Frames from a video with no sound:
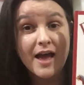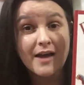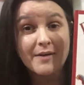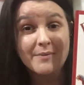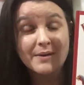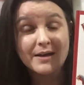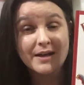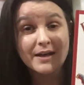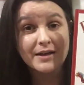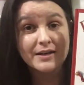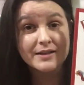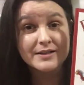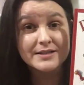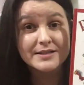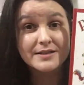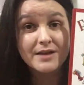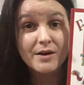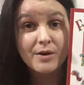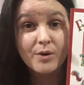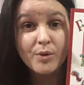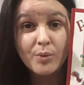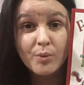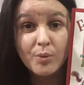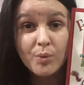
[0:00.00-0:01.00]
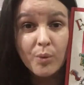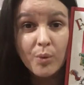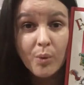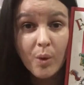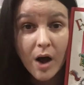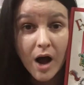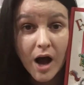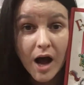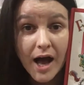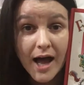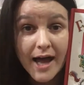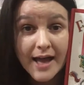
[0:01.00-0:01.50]
because
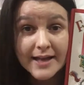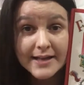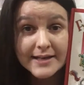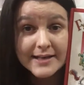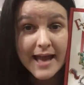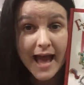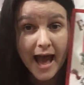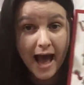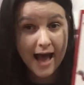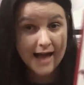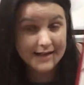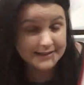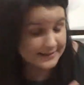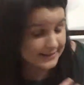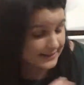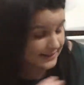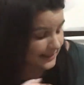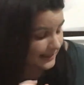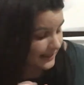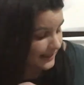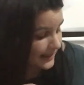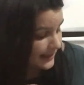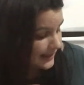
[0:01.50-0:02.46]
why not?